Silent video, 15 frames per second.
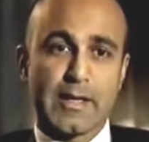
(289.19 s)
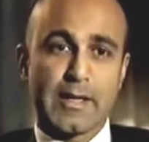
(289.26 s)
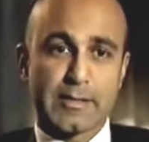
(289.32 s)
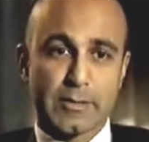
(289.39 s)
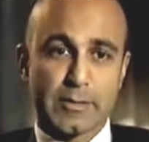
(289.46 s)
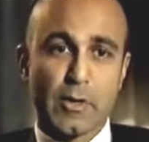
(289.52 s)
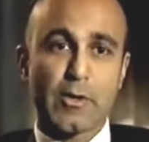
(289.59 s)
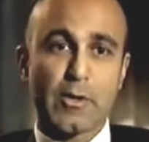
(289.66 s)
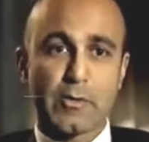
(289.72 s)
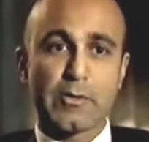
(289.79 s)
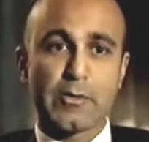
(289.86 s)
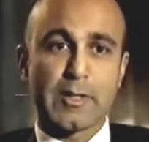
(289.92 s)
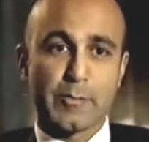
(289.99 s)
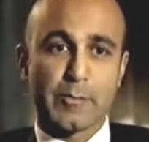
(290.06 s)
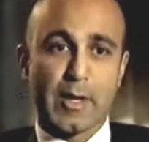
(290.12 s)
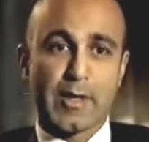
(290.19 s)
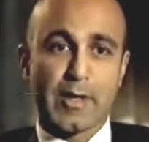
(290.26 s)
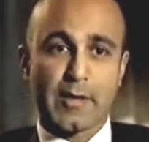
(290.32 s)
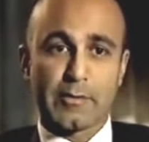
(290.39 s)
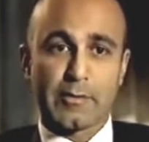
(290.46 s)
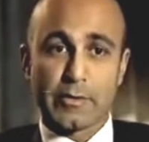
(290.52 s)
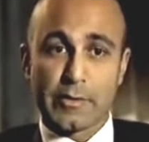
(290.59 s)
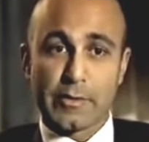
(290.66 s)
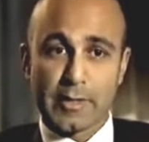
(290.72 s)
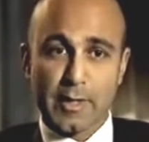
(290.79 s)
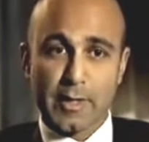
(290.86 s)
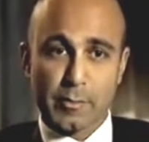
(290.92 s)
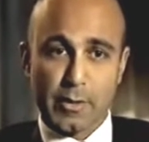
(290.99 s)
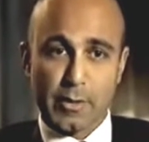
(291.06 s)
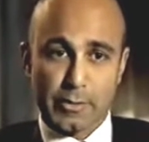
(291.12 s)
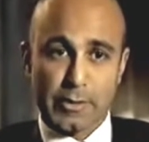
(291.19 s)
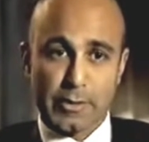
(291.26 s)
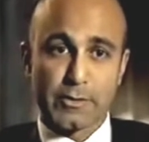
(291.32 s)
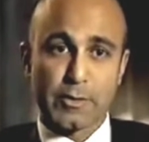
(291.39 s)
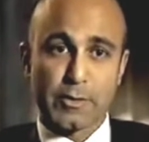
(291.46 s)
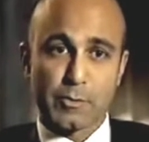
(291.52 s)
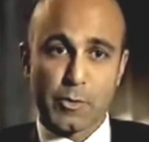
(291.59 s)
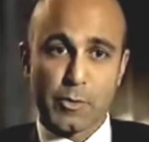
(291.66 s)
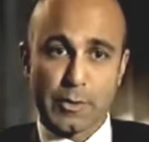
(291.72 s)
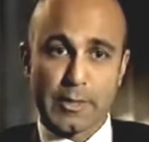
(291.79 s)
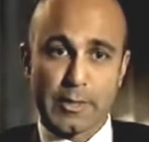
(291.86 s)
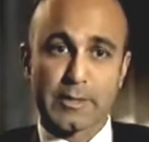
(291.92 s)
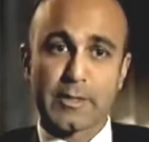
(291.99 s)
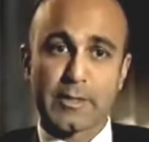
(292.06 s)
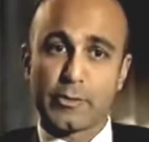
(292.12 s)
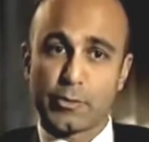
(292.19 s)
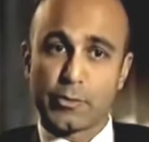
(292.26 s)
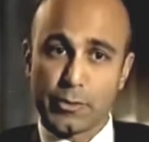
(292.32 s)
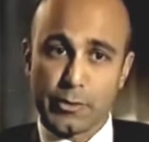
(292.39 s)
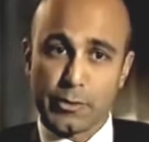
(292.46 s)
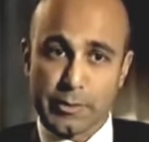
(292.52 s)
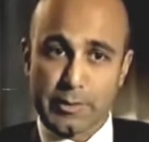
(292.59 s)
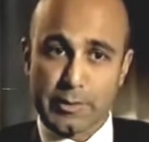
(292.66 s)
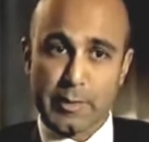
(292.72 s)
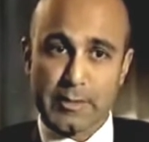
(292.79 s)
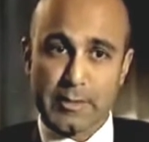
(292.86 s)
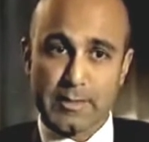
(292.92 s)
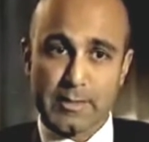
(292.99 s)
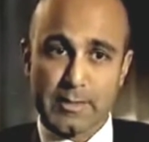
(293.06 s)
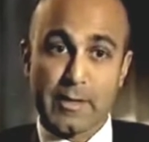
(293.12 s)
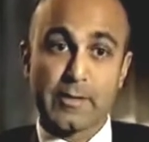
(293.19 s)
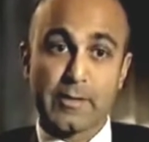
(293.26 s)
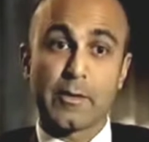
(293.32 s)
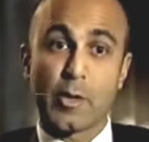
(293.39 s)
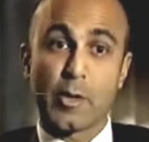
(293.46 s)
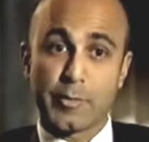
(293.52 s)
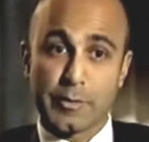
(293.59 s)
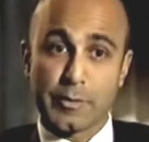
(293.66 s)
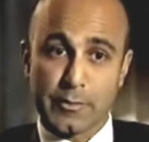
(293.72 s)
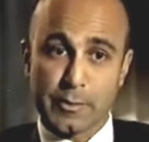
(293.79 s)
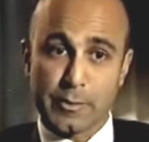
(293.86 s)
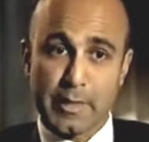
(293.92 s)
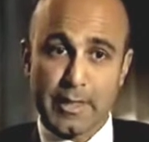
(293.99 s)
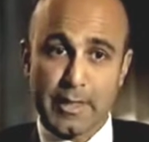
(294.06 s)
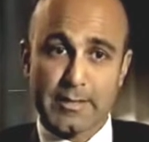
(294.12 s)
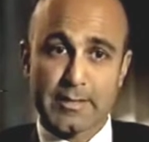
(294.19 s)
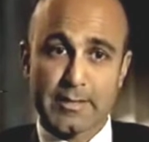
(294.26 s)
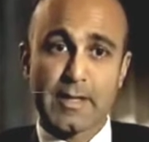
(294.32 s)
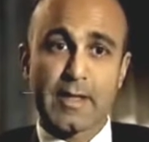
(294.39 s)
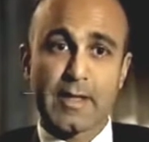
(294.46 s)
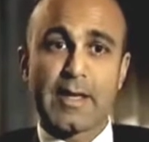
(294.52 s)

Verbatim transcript: it's not only about having your income going into your mortgage and then drawing your expenses out and then hoping for the best.